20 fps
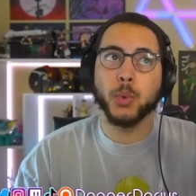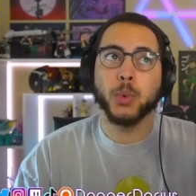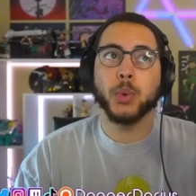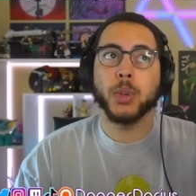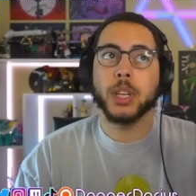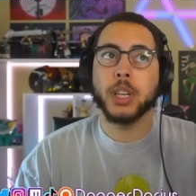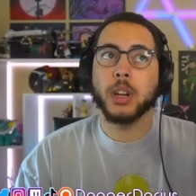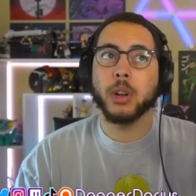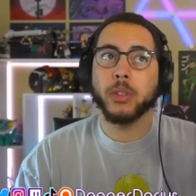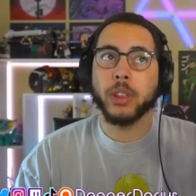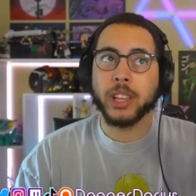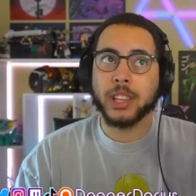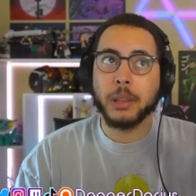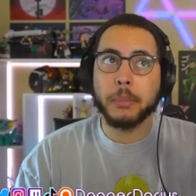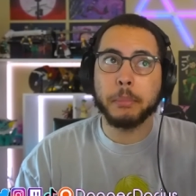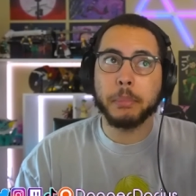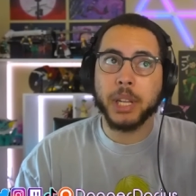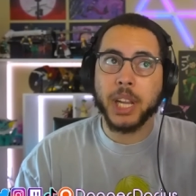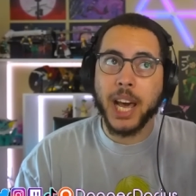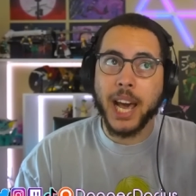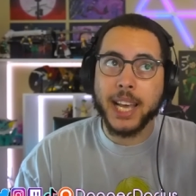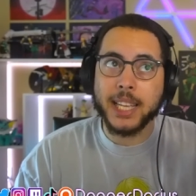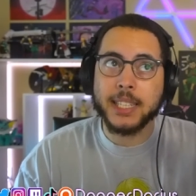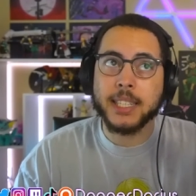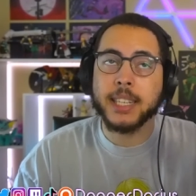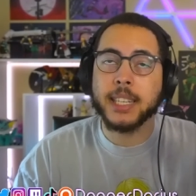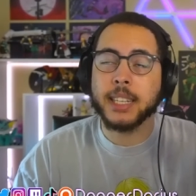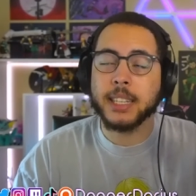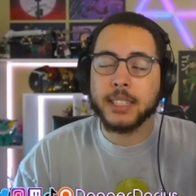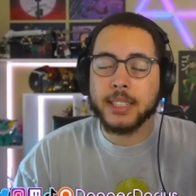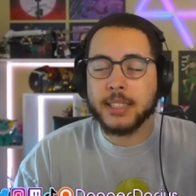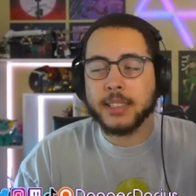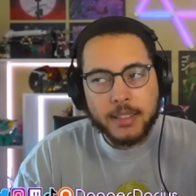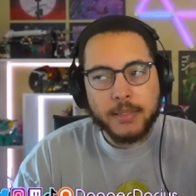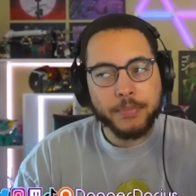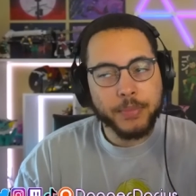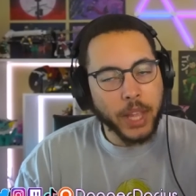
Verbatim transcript: You know, like the blasting is.